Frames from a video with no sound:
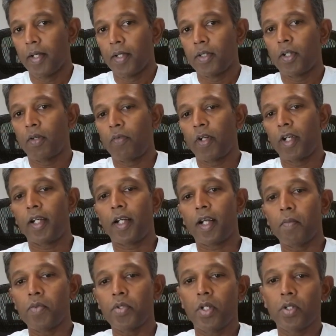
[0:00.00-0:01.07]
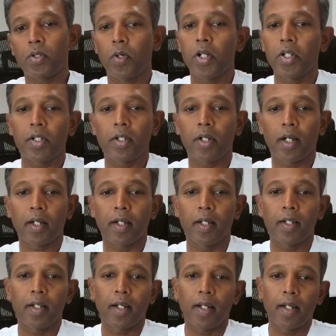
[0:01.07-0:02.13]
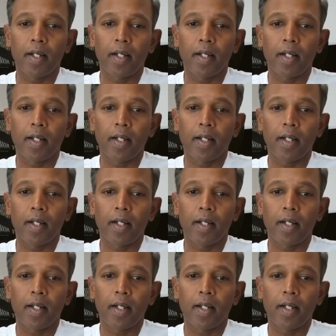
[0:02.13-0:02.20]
So when it comes to solution architect,